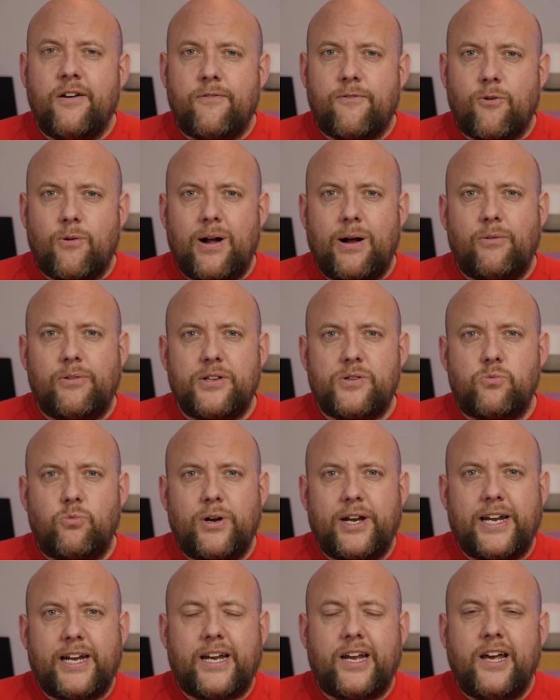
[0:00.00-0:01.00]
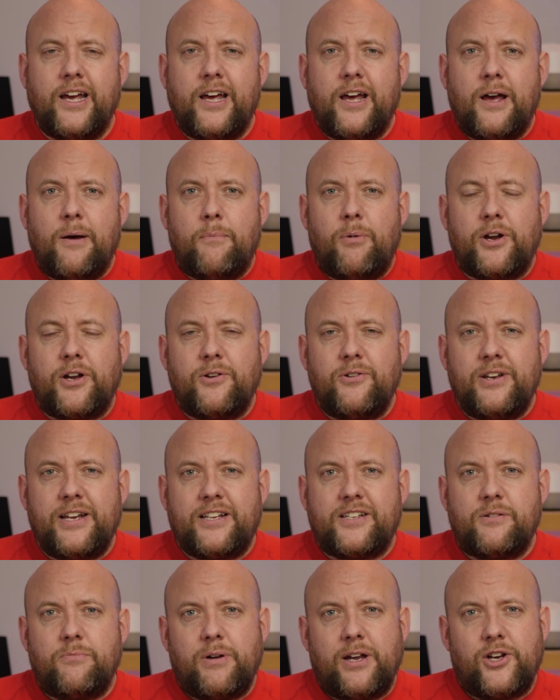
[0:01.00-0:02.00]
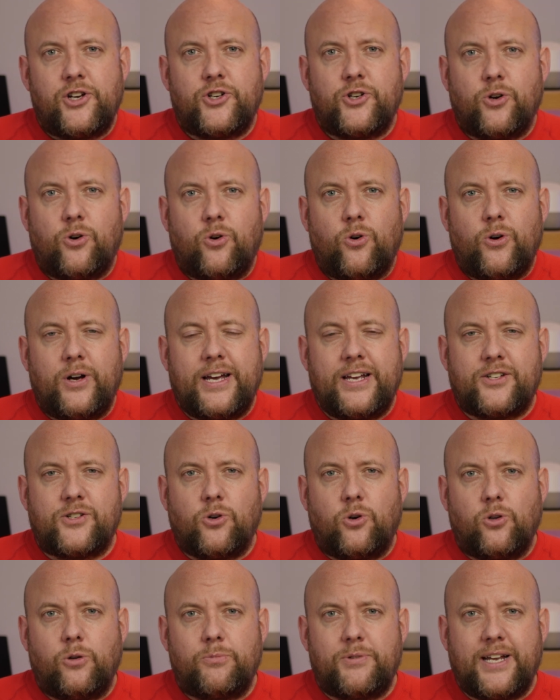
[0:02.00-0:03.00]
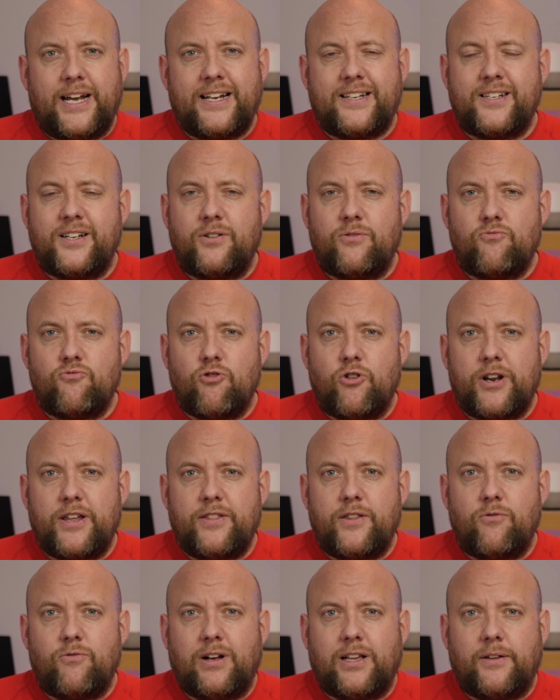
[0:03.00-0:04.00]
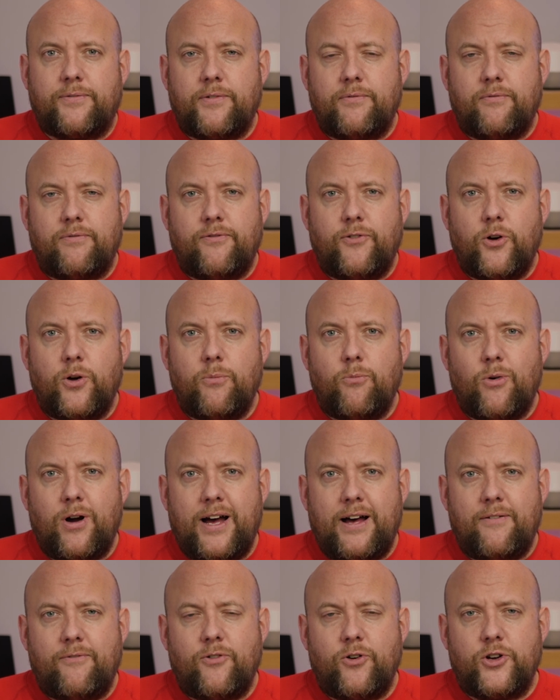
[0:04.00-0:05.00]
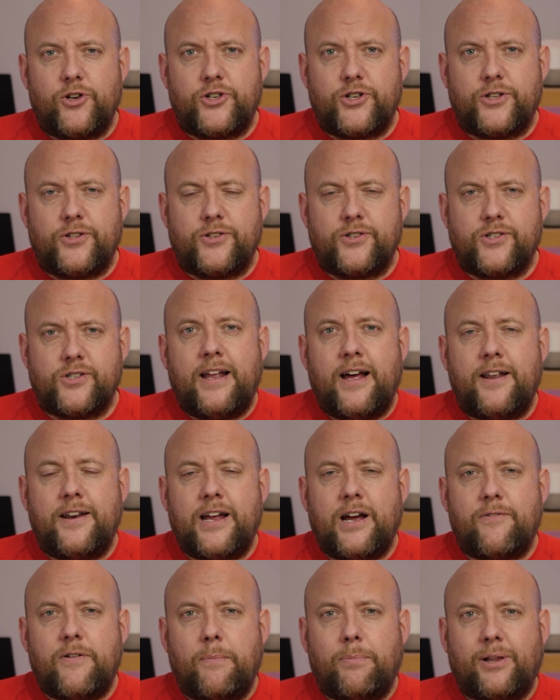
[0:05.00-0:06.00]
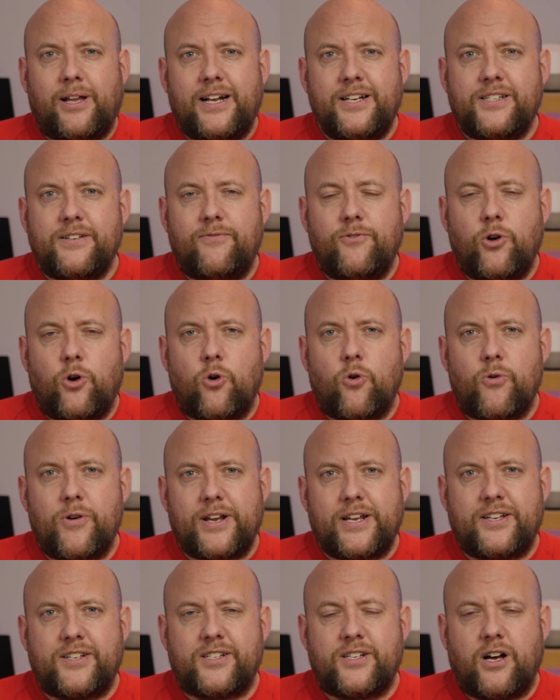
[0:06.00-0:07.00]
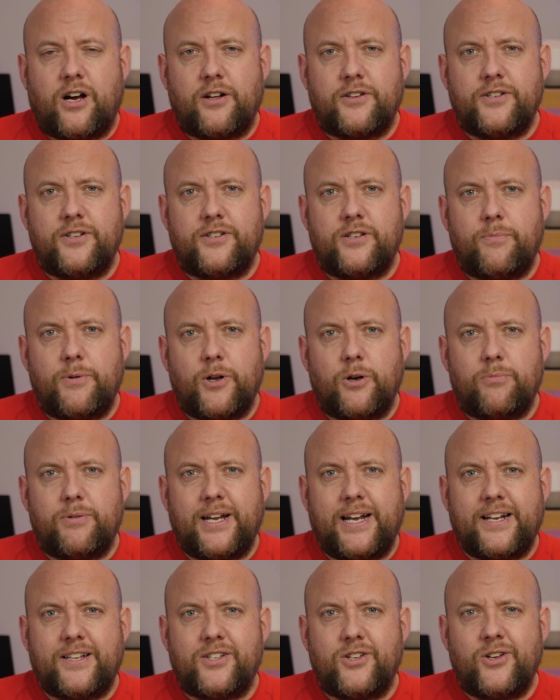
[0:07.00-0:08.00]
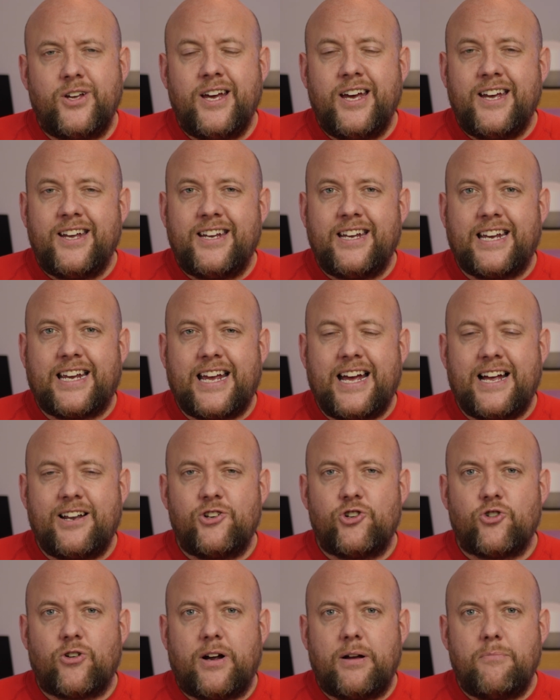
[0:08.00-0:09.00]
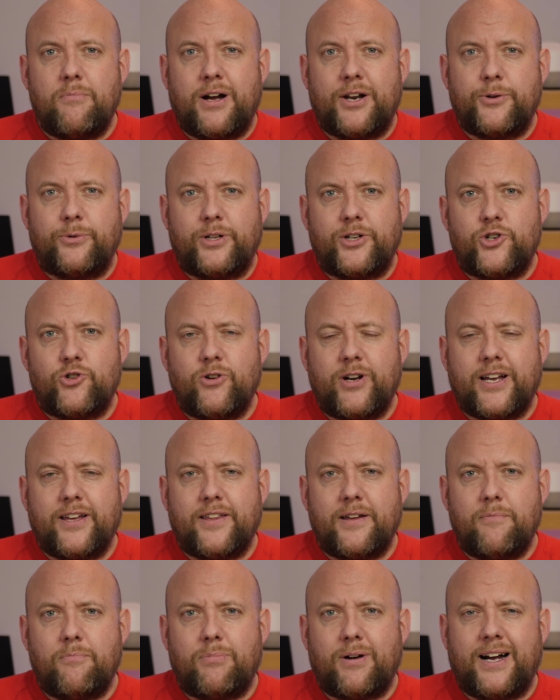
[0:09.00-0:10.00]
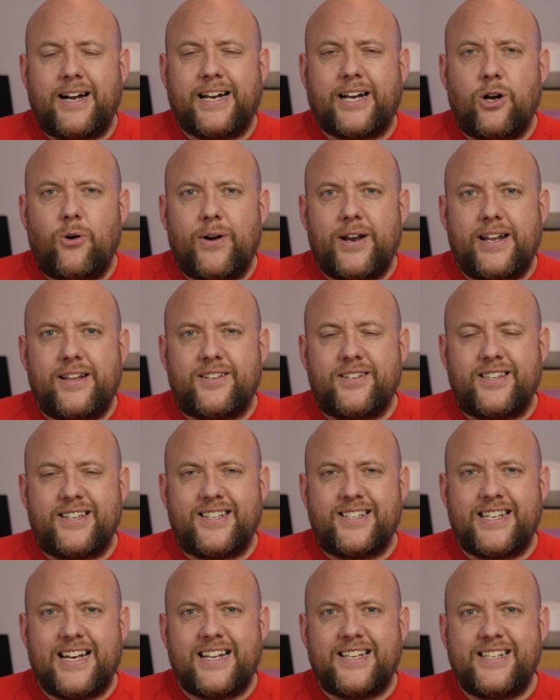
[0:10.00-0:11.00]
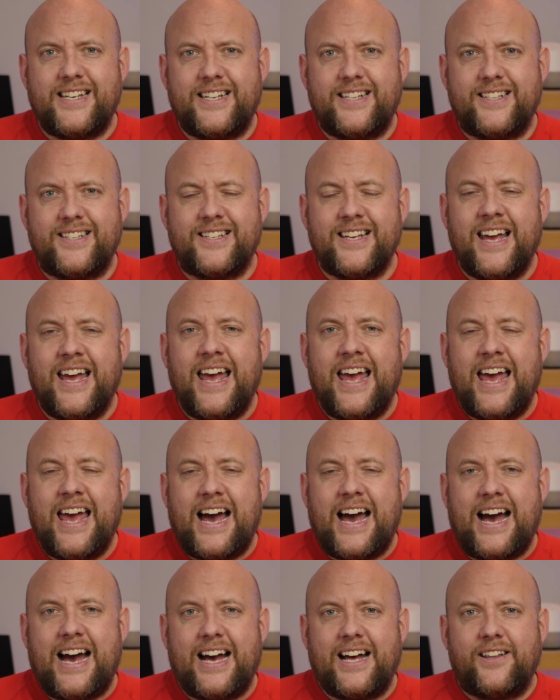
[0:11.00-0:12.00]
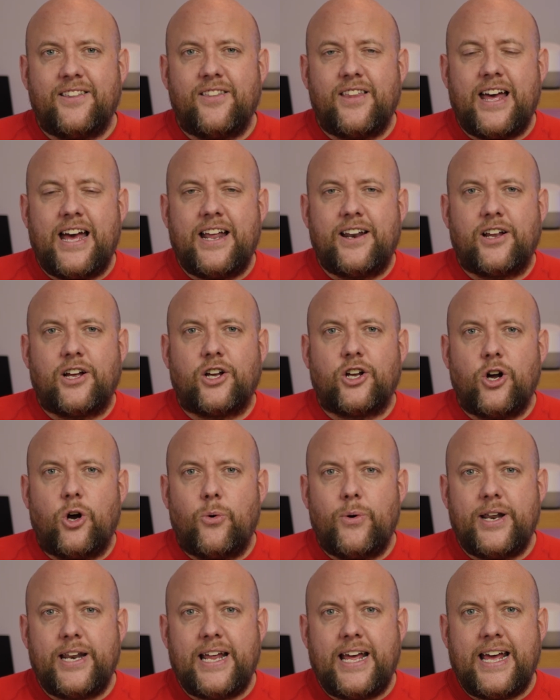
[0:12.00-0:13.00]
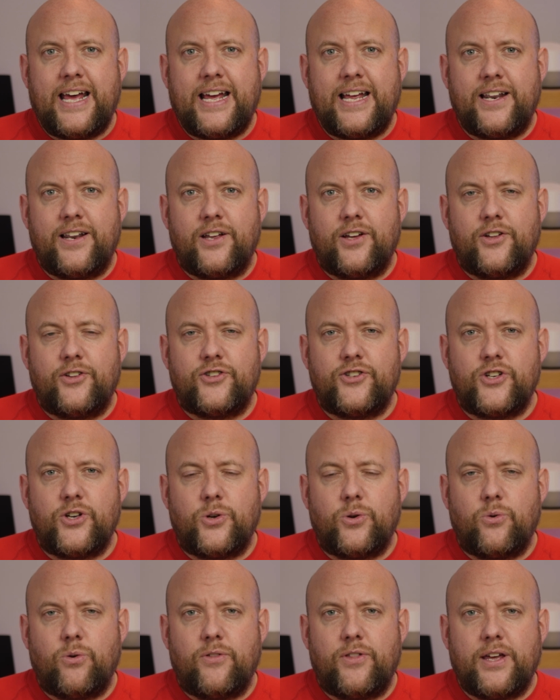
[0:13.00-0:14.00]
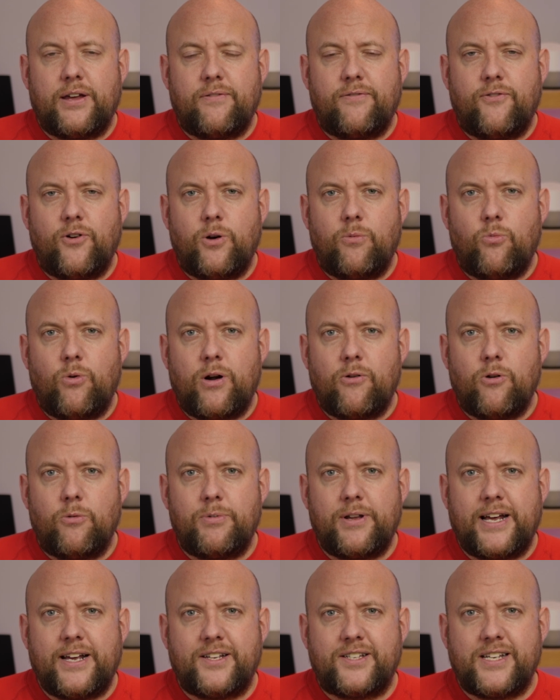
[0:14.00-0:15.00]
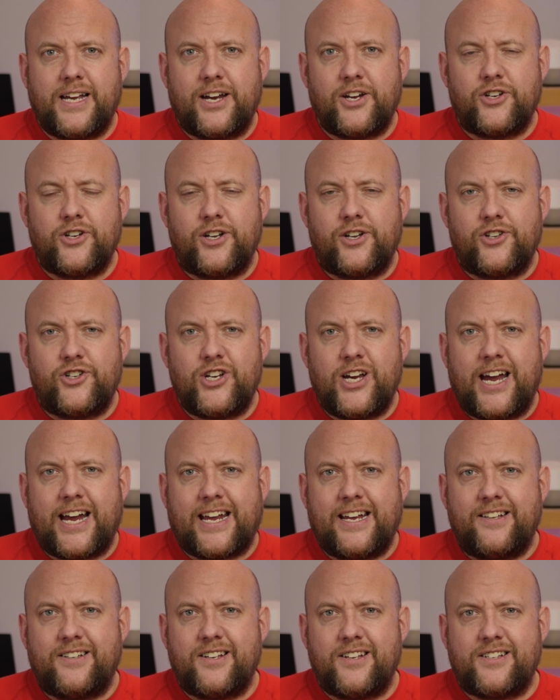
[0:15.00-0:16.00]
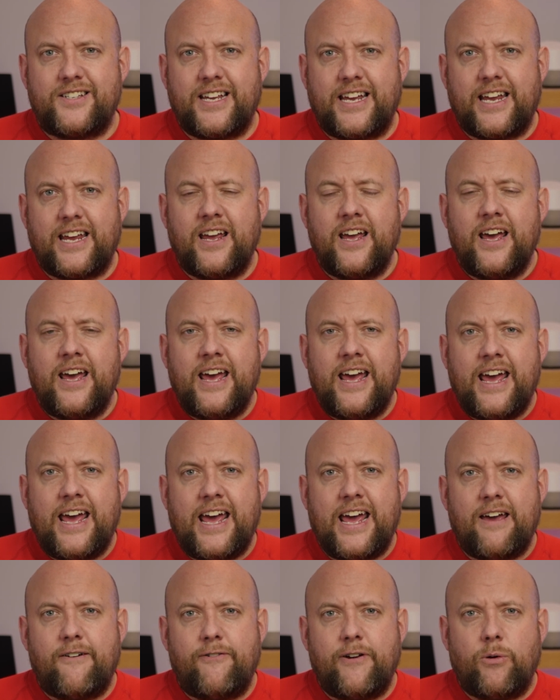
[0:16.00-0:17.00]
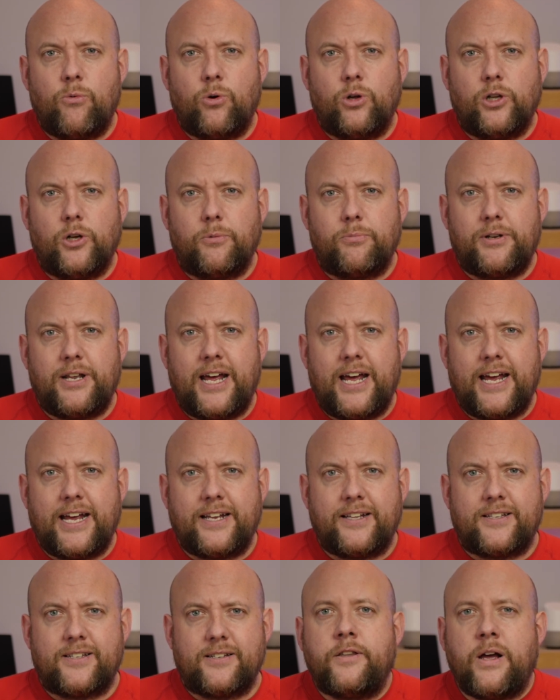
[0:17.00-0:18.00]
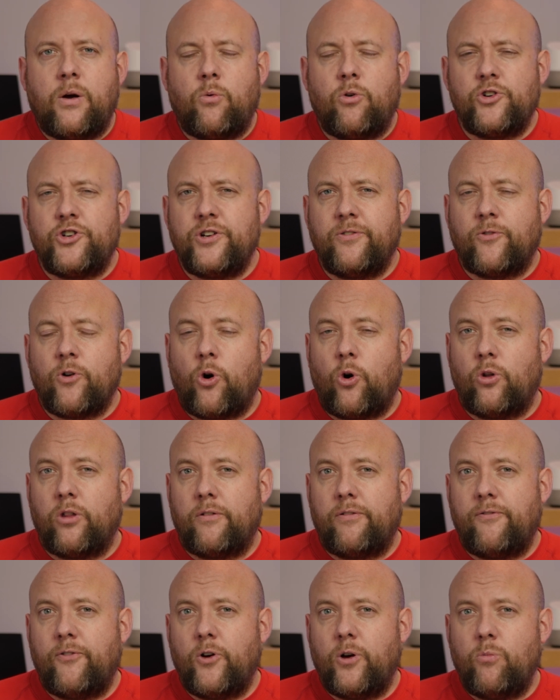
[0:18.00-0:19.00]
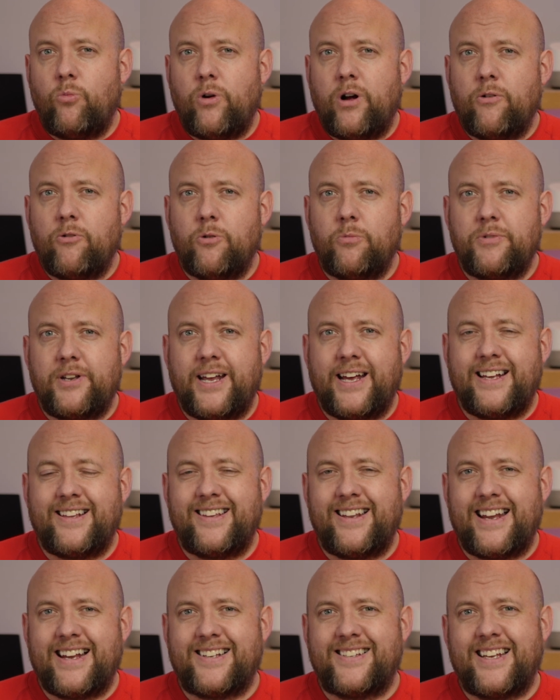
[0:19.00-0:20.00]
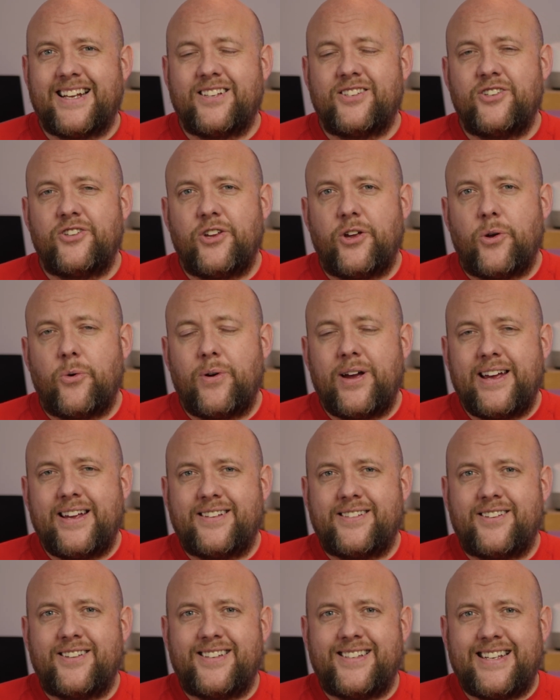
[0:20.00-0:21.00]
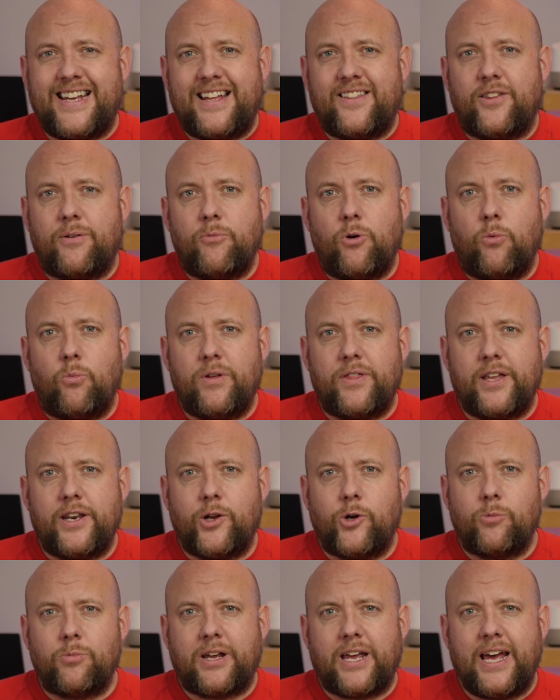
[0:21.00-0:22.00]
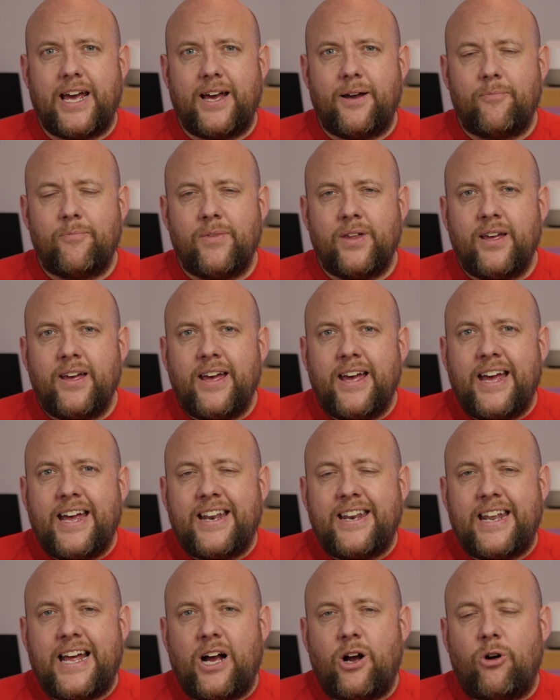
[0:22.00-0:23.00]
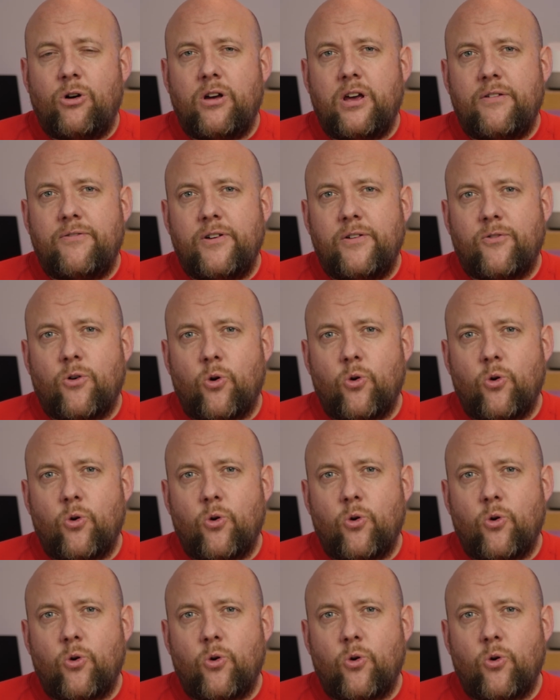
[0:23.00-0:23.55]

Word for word: throughout this week, but you need to make sure it's all updated and running the relevant firmware versions. And now if your blinds have not already started to be updated, you can try and manually trigger them by going into the settings and then going into the firmware update section and checking to see if it will update. Now, once you've got all the firmware update, the next thing to do is to set them up within HomeKit. Now, if you've